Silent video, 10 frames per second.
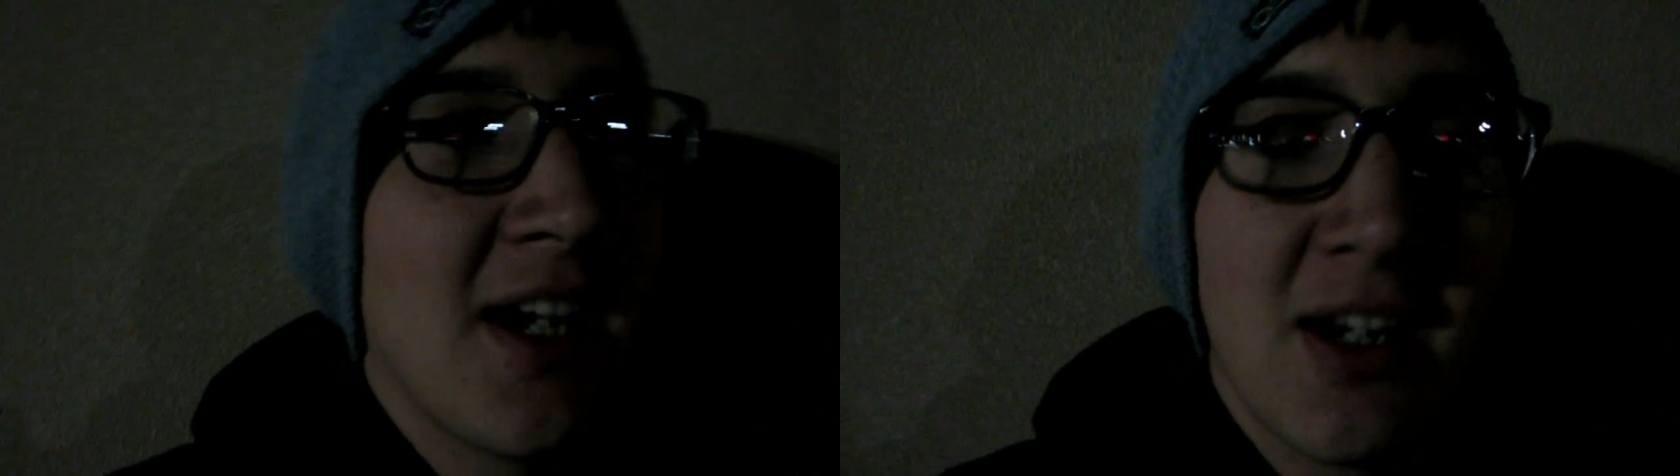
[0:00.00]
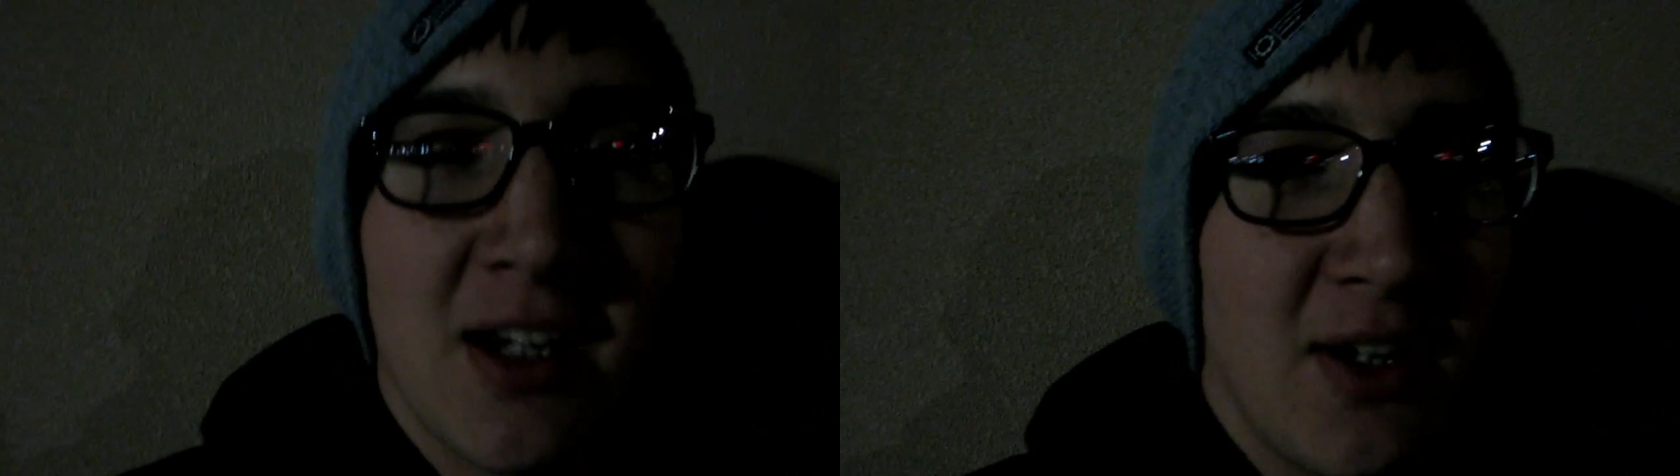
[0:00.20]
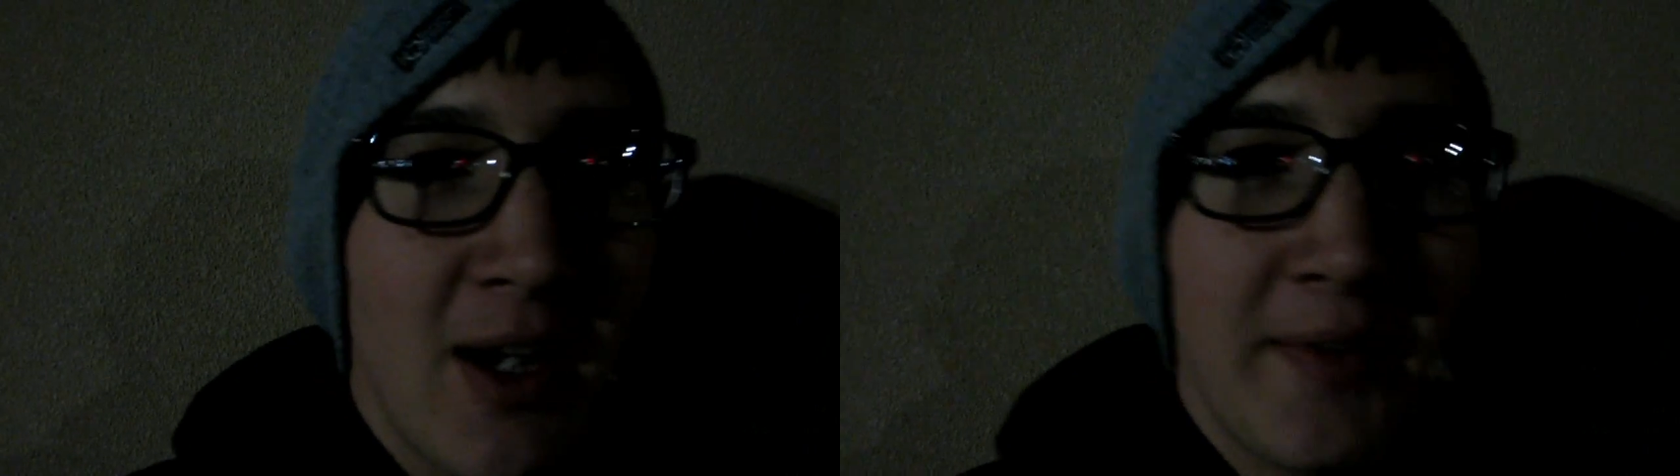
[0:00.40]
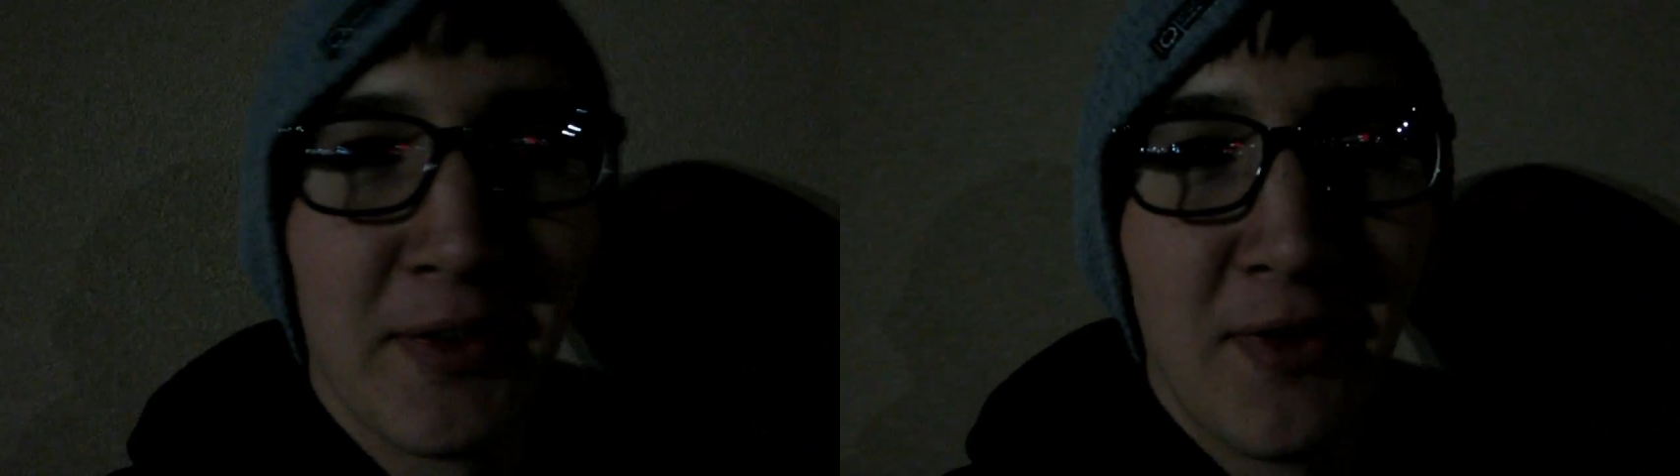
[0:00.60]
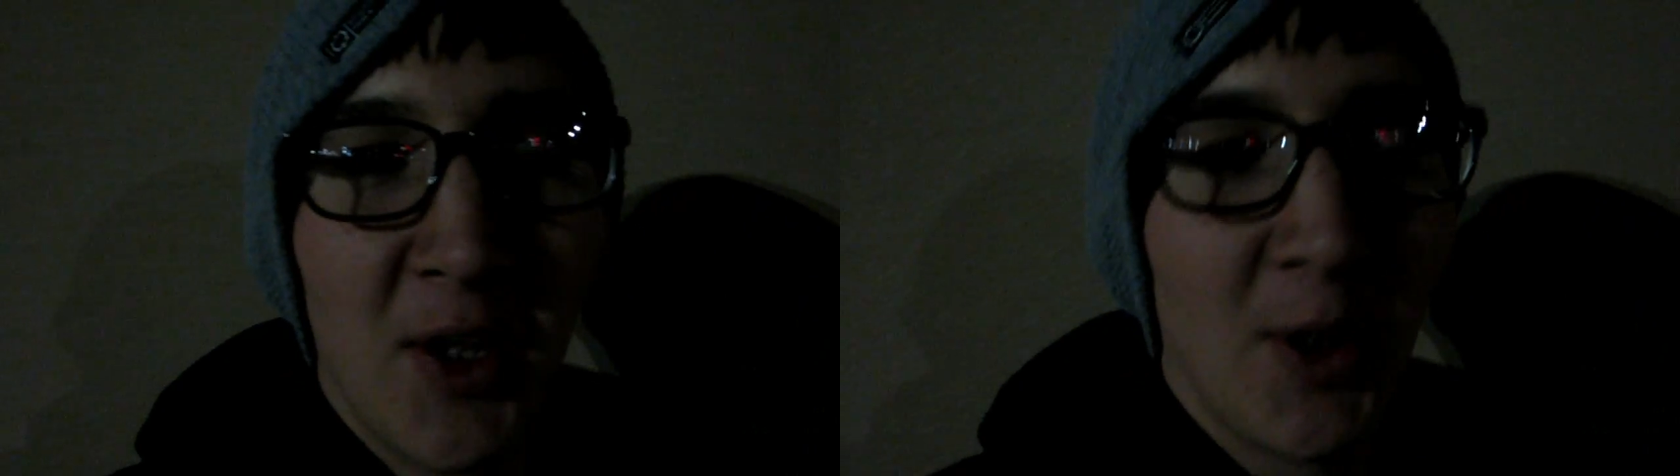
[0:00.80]
It, uh, you have to
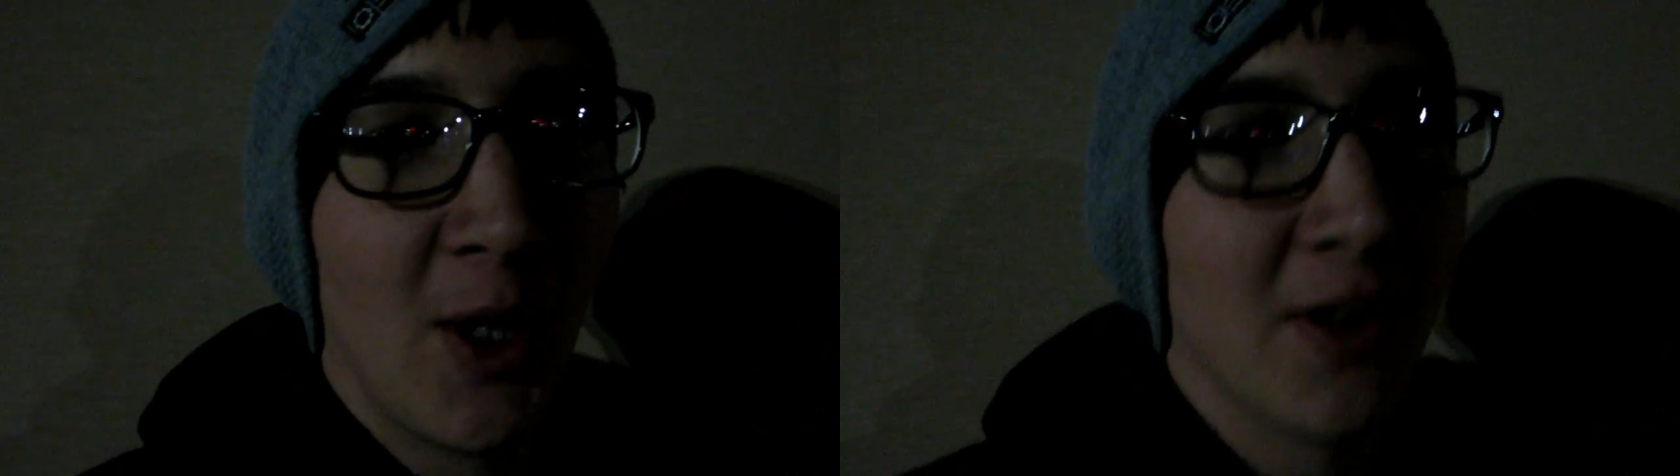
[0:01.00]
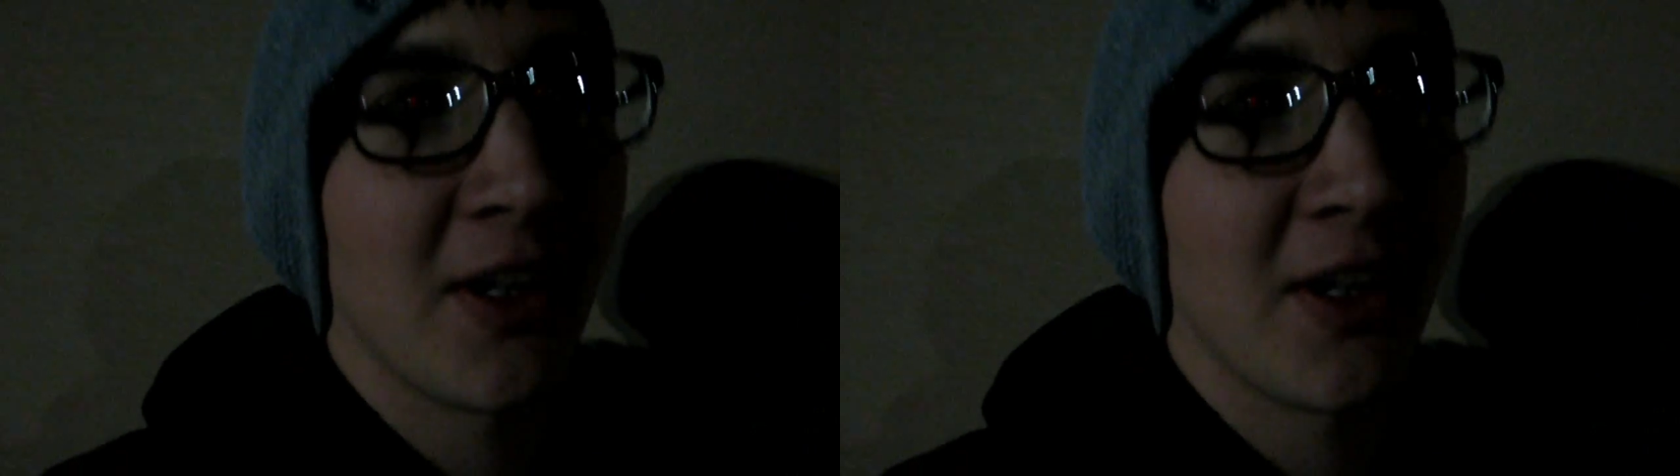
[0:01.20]
follow all the